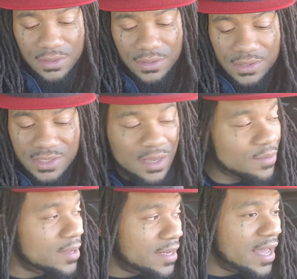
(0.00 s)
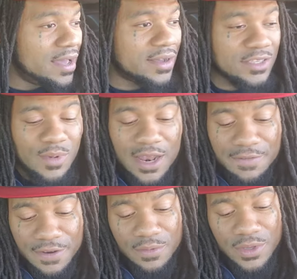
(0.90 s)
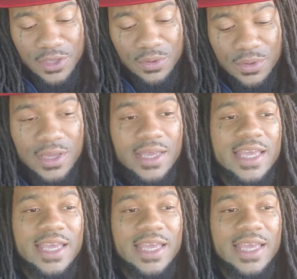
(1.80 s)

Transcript: something went down, because why the fuck when you,